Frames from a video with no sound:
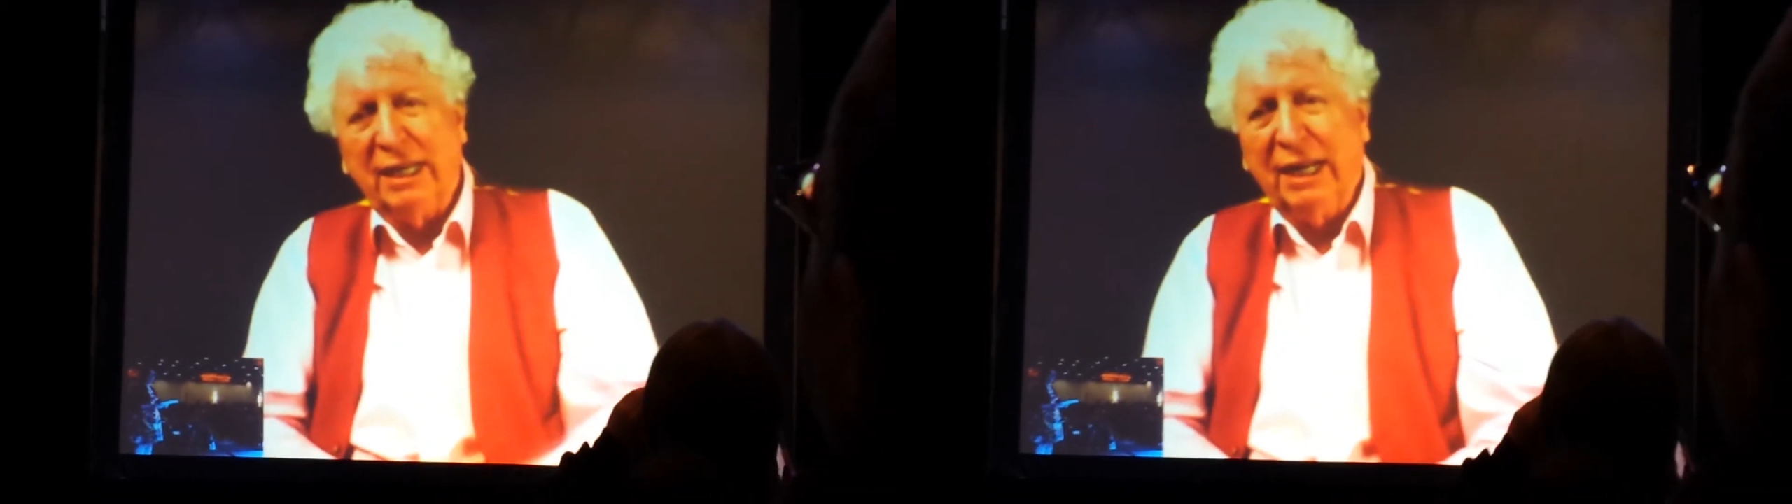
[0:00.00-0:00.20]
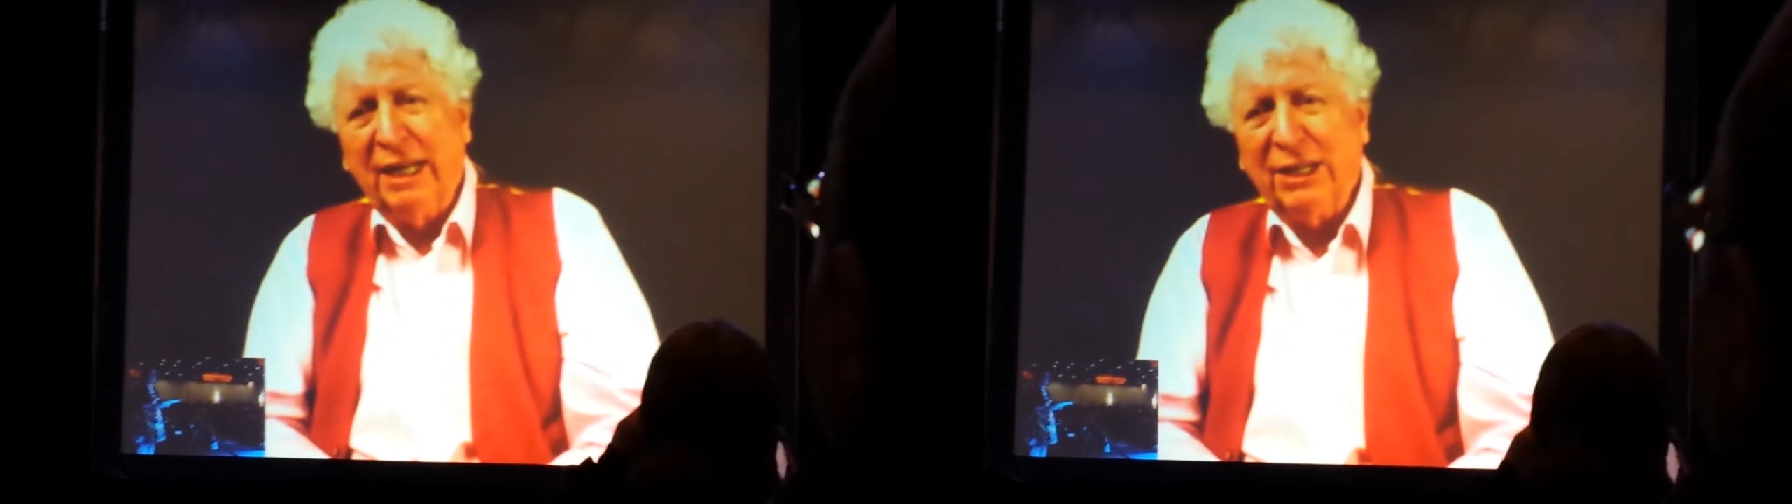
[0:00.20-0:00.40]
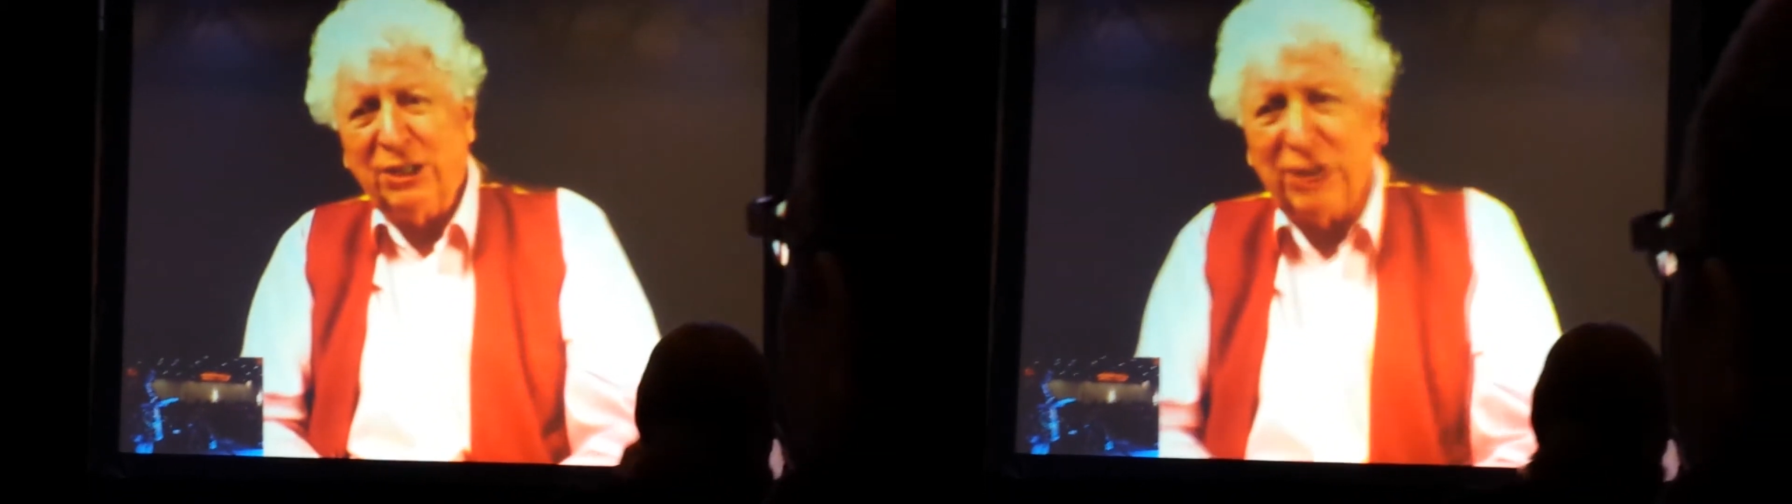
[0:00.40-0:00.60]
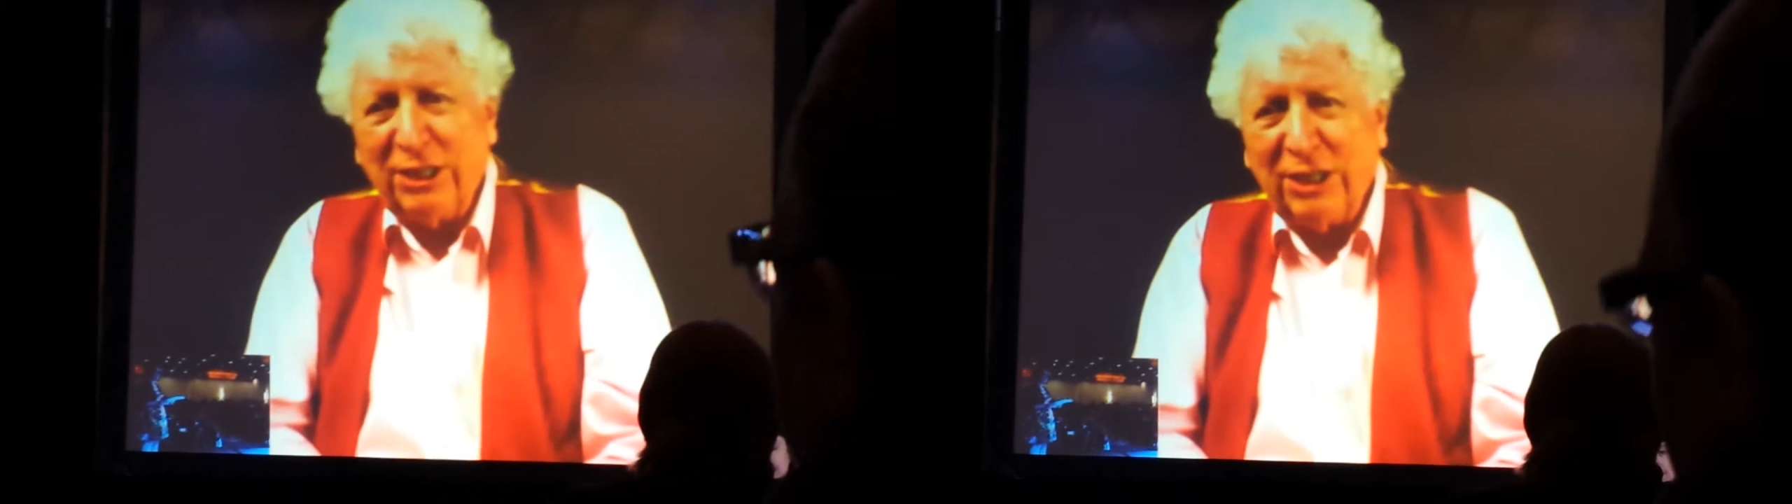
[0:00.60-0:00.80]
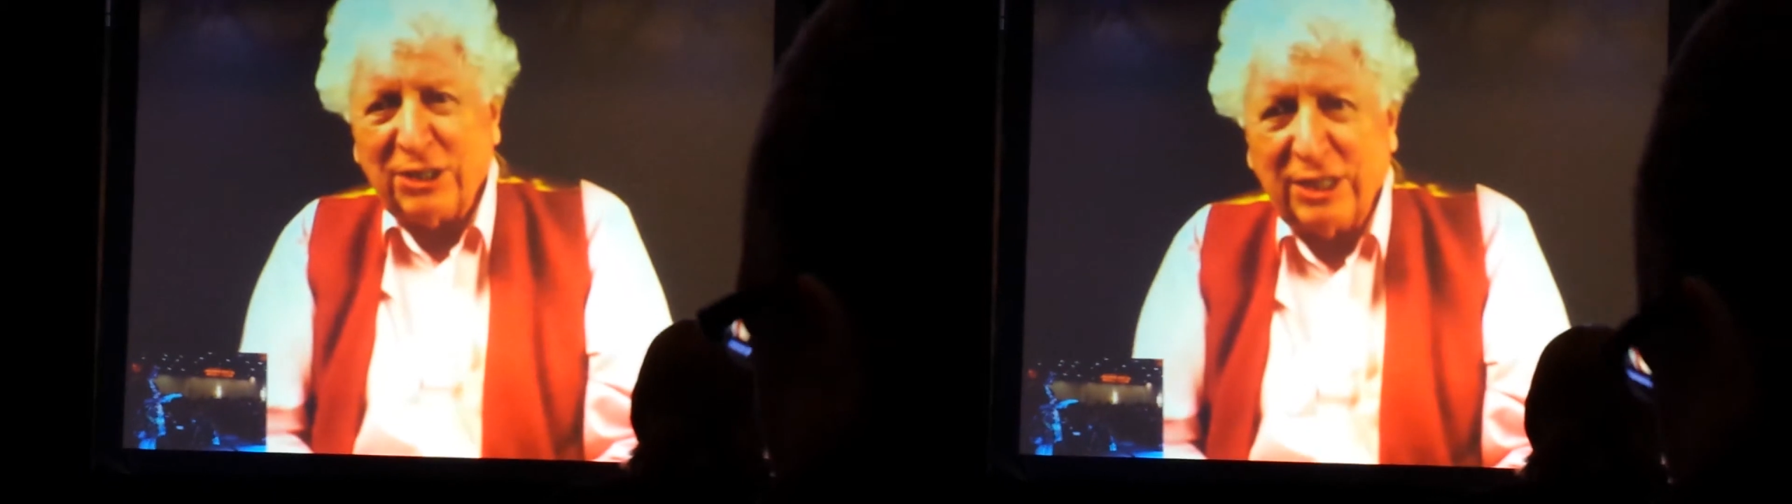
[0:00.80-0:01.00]
She
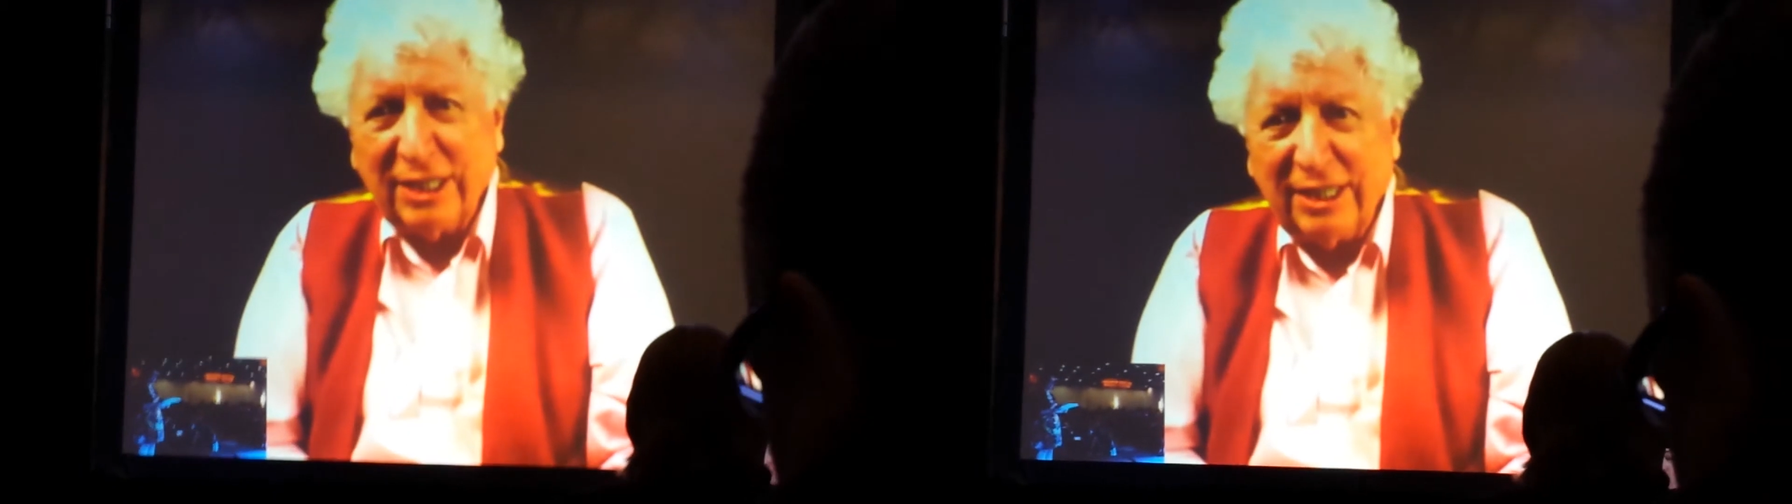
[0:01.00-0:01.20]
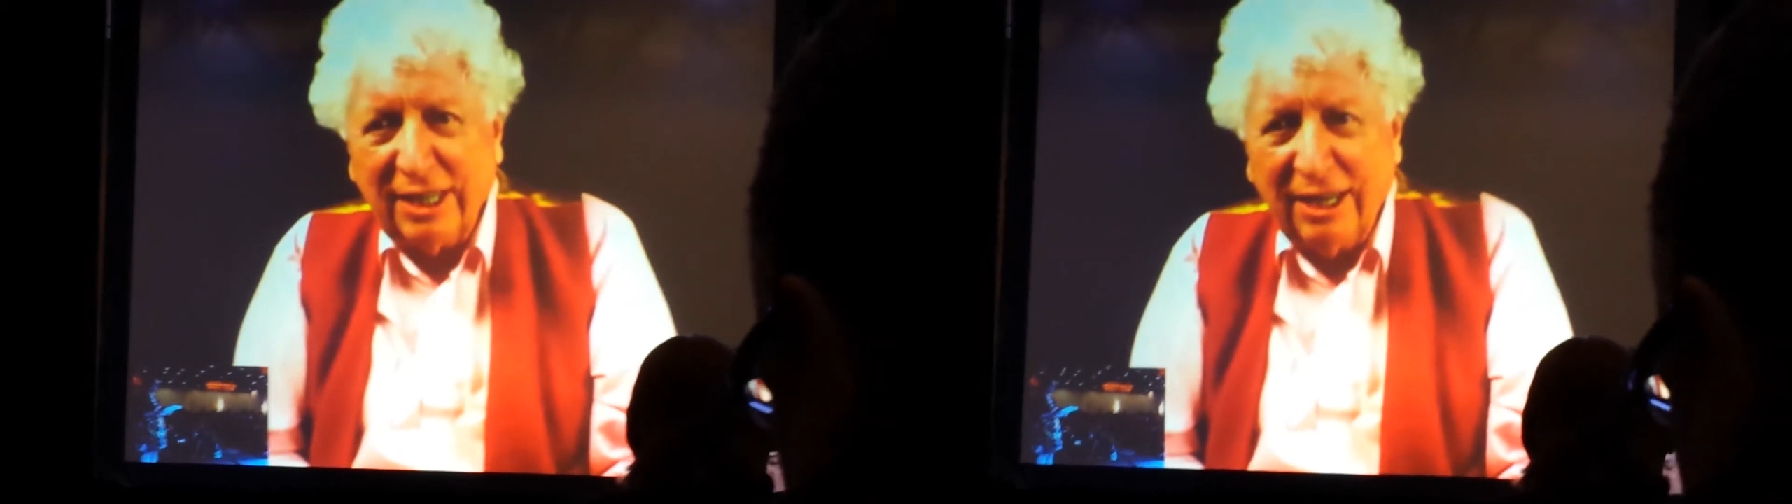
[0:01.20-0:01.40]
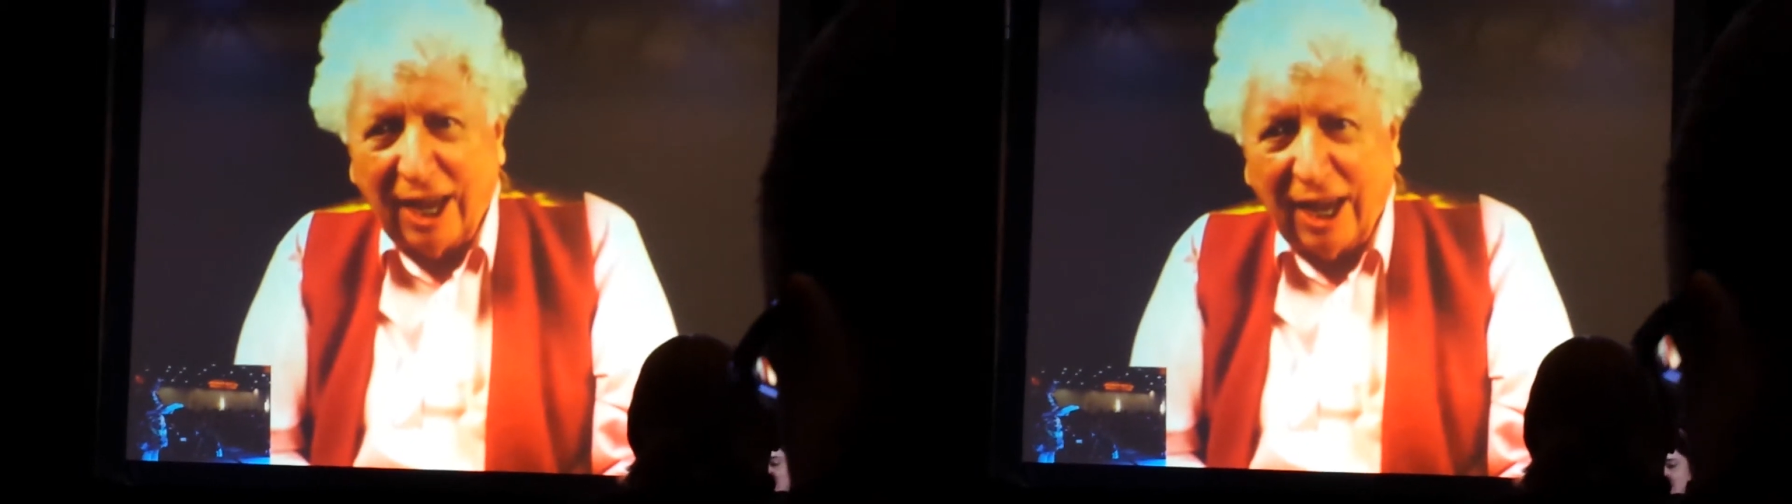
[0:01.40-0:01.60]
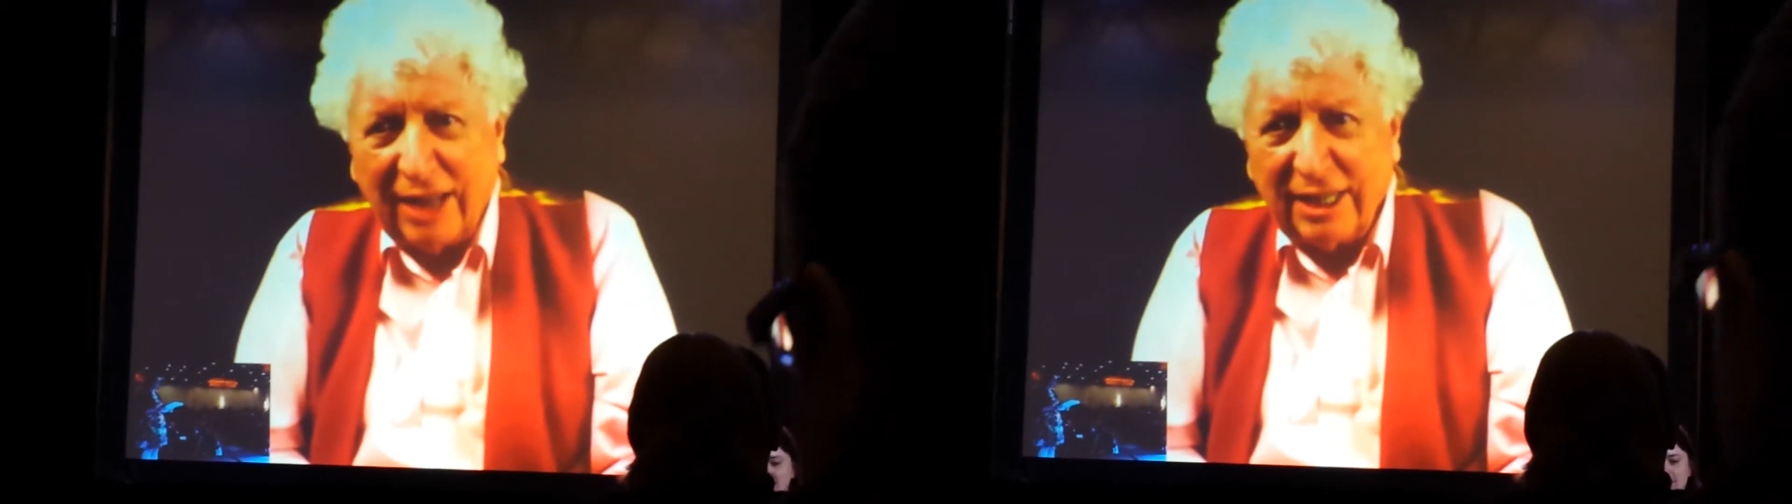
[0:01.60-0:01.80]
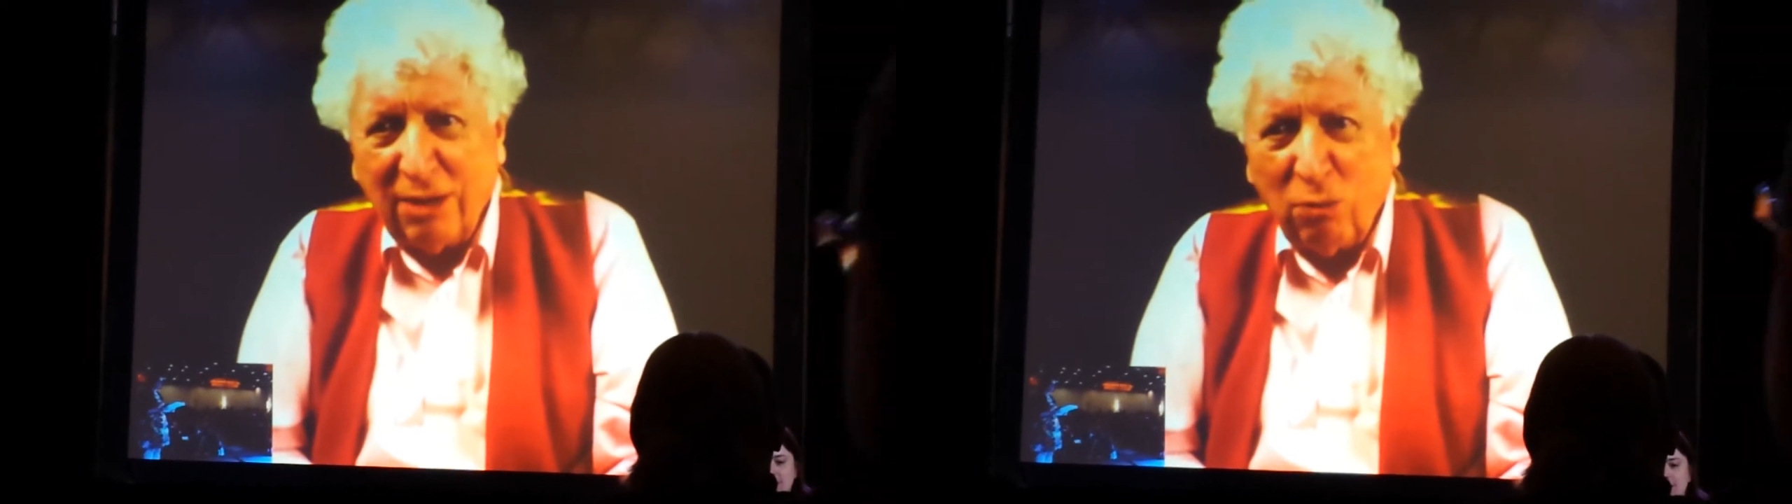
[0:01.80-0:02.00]
just
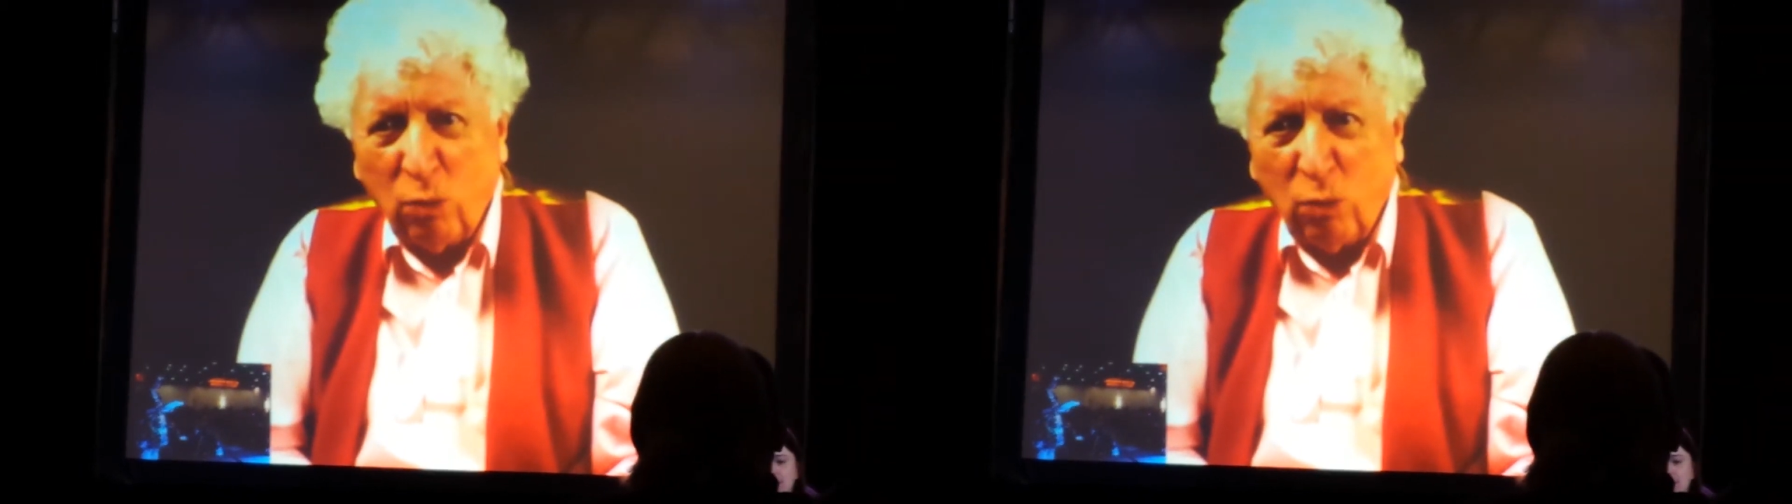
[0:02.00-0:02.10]
lies there